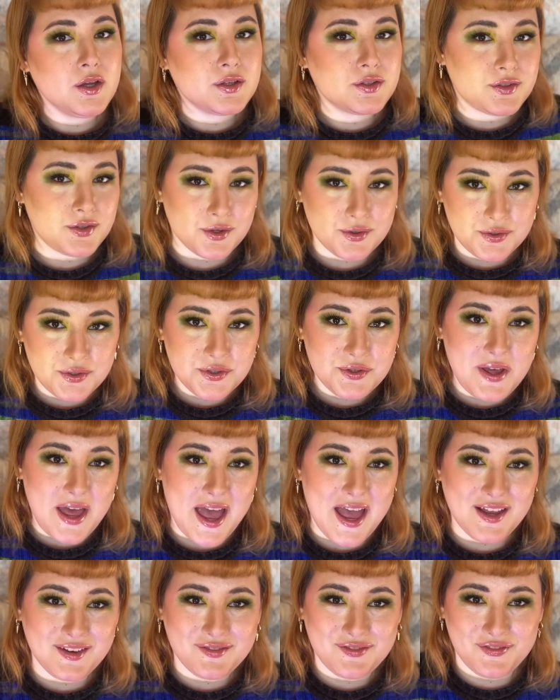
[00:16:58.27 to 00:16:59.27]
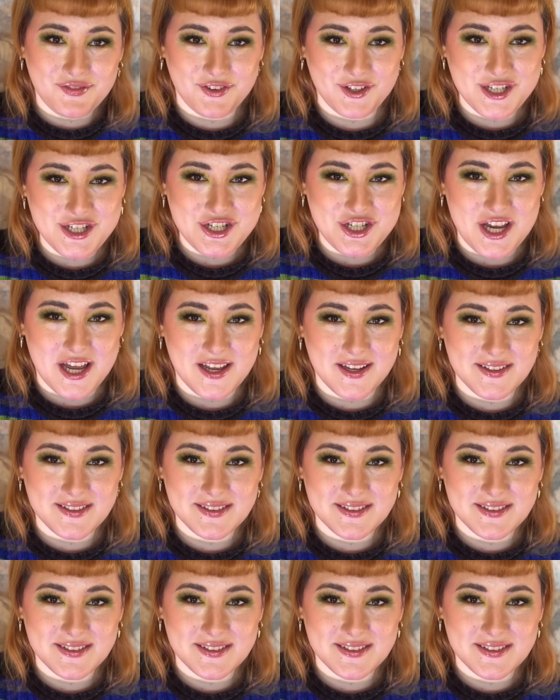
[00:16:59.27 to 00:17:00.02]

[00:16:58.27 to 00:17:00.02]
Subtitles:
Goku and Freiza.